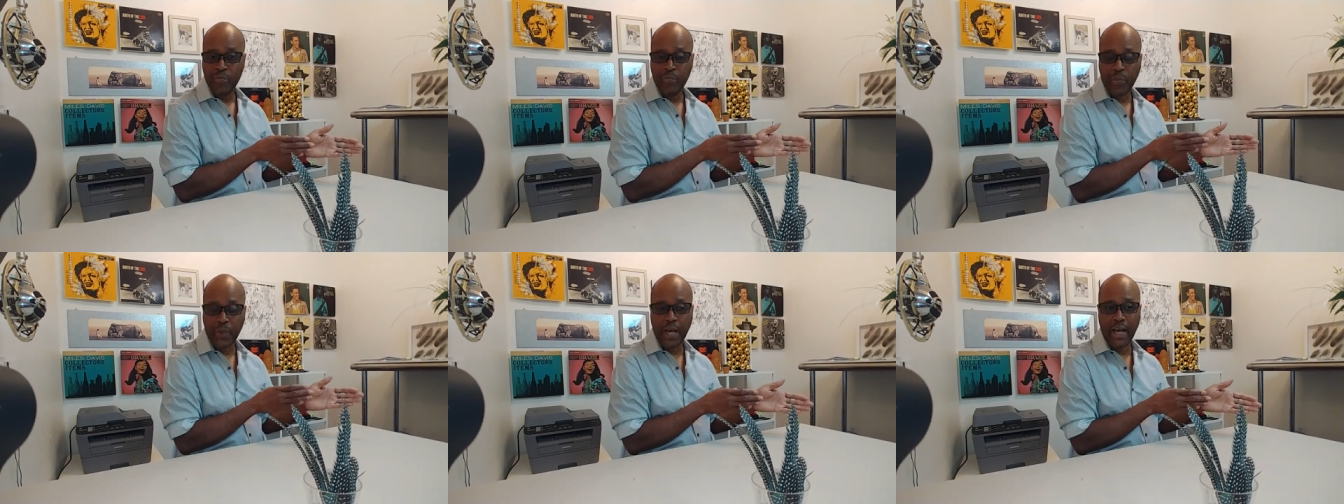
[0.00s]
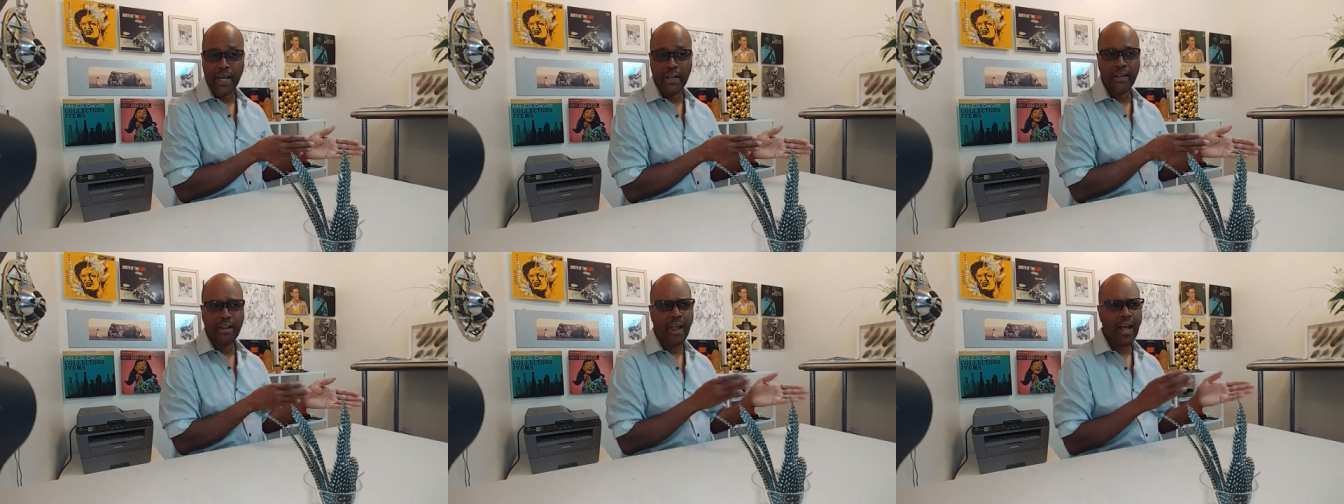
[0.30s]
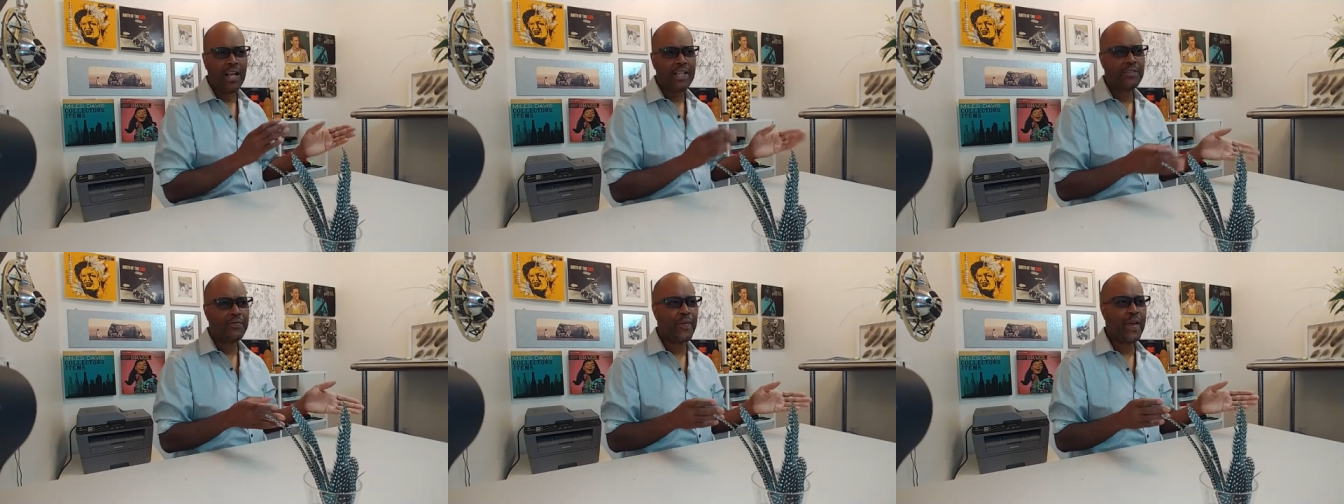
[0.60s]
but
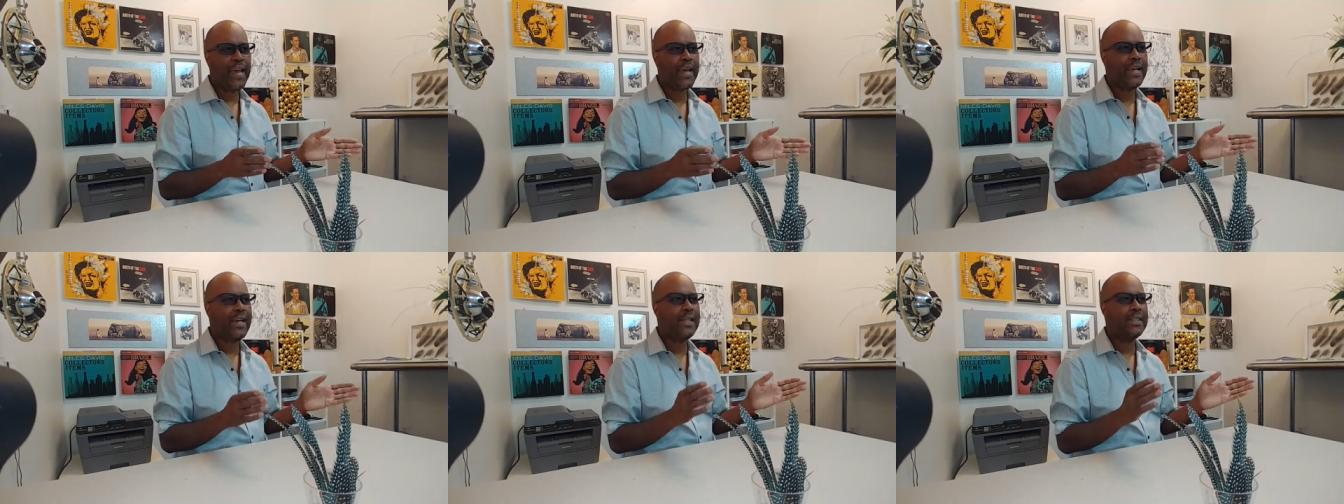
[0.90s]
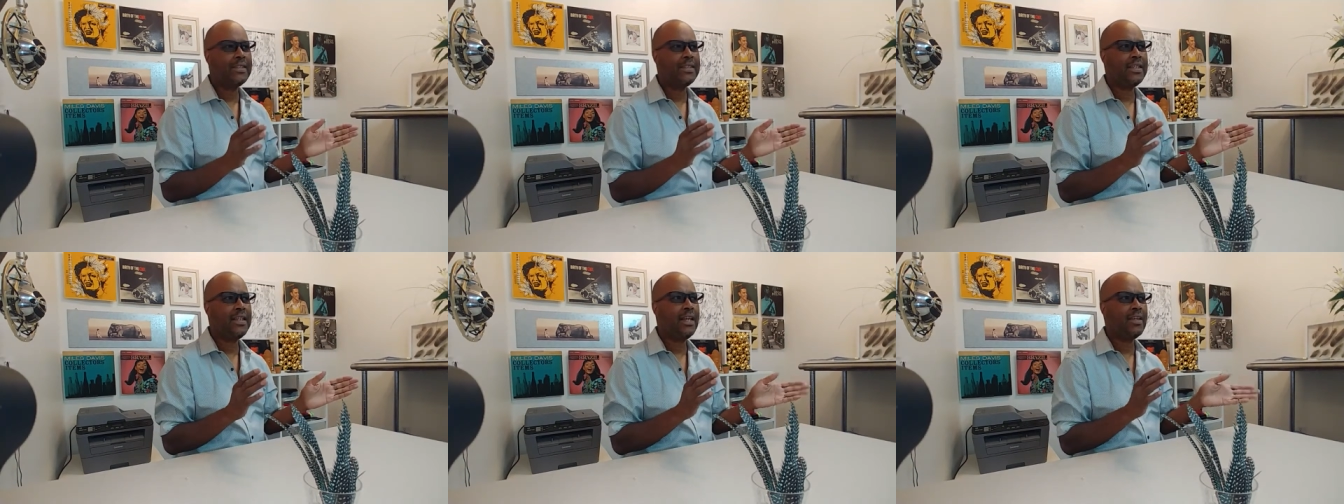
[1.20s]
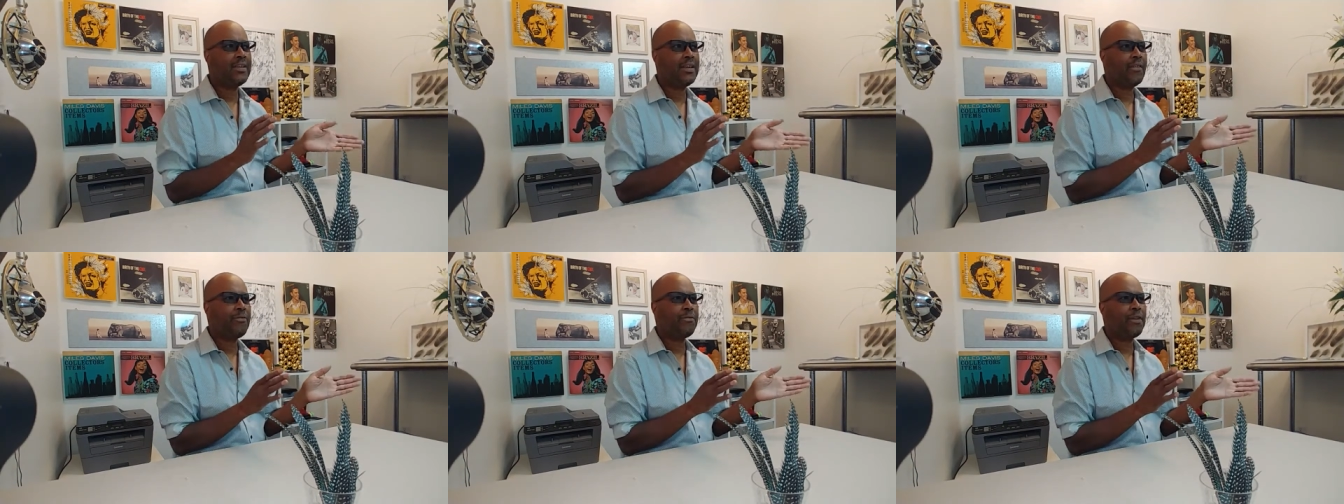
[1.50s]
Las Vegas, you
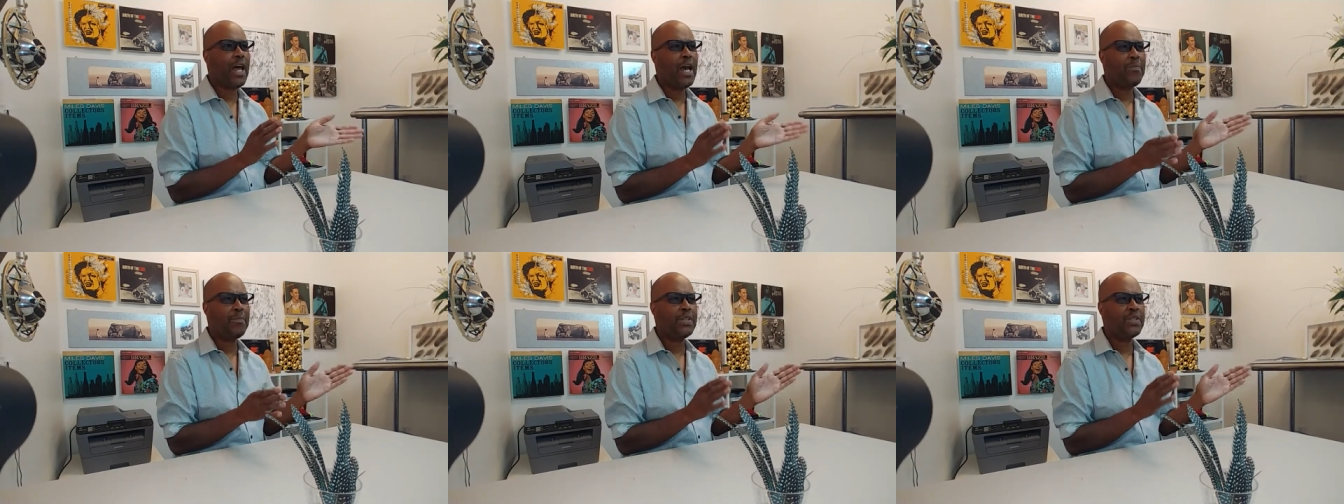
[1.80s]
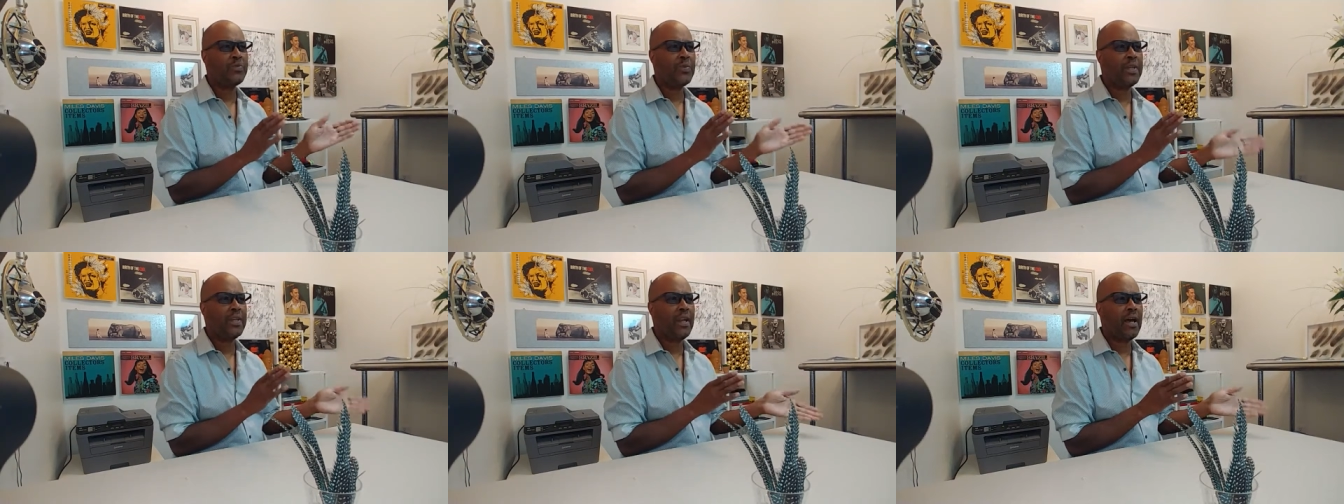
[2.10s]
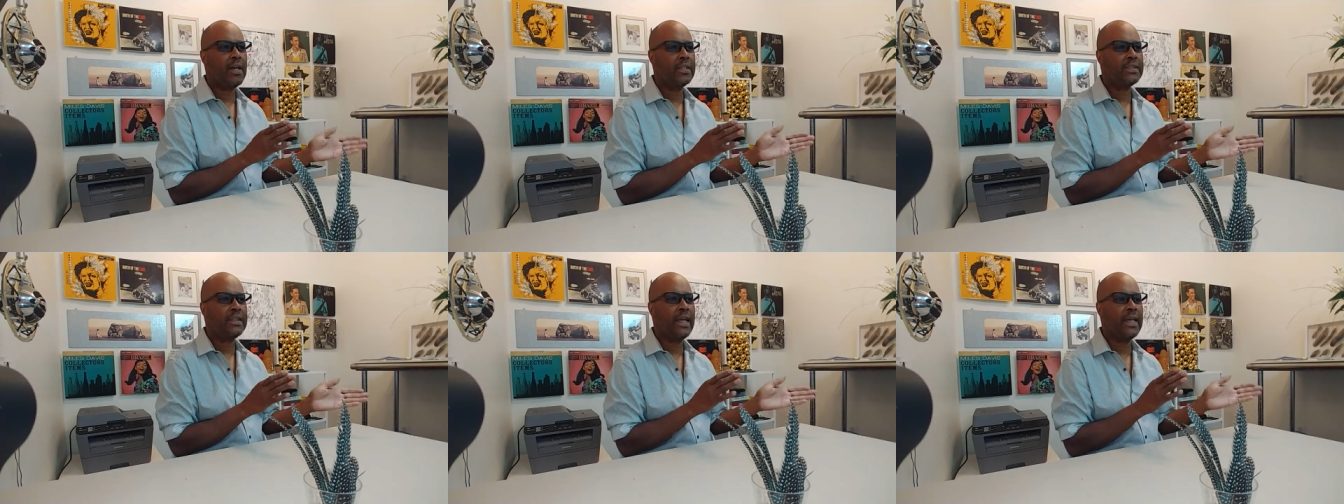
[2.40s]
know, the flight between
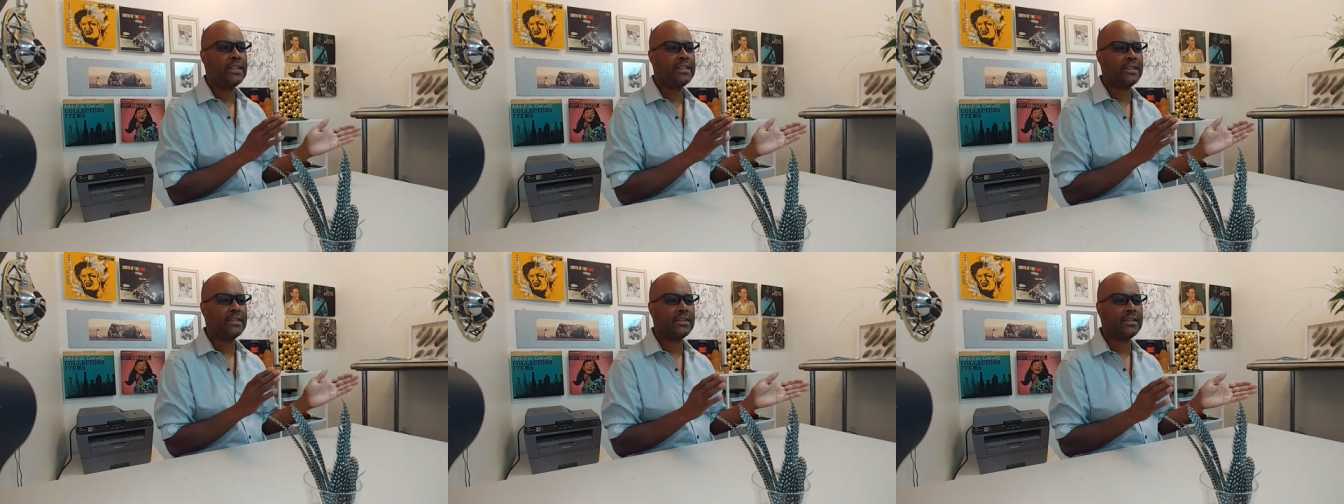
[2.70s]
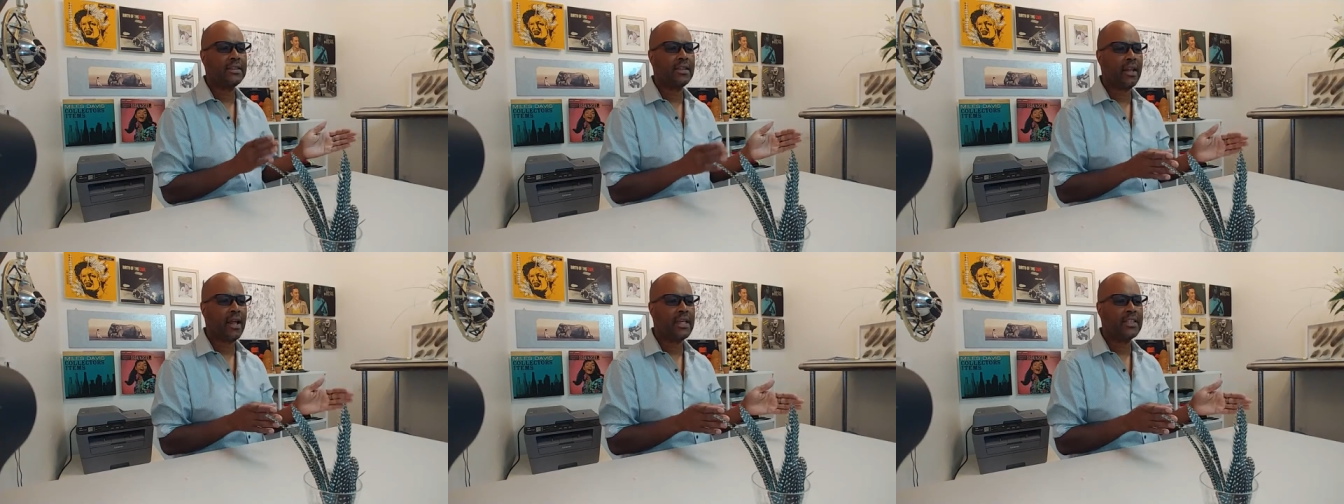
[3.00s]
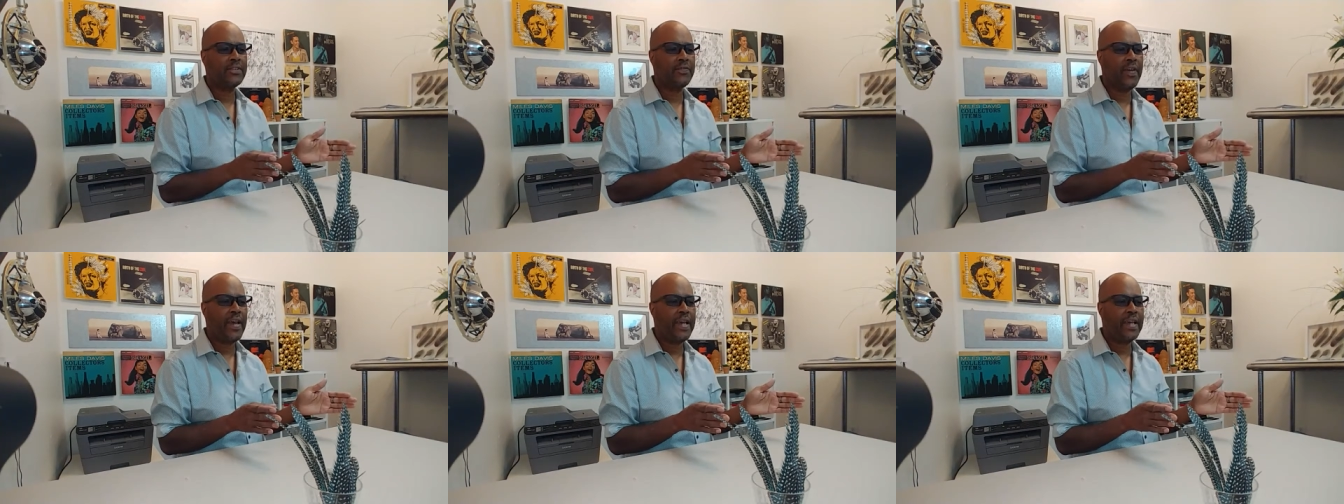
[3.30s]
Los Angeles and
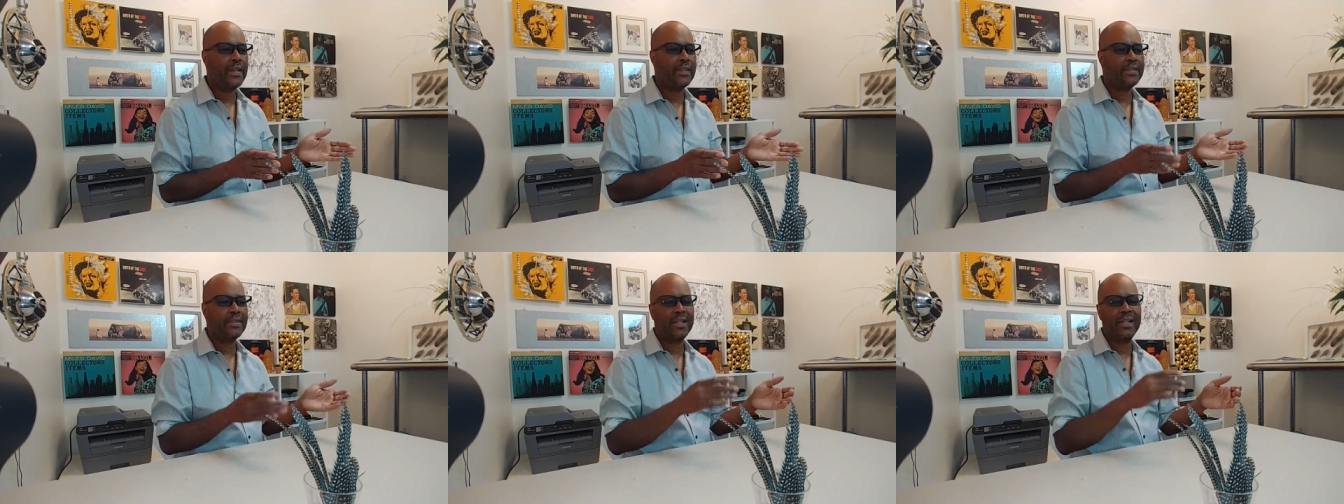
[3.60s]
Las Vegas,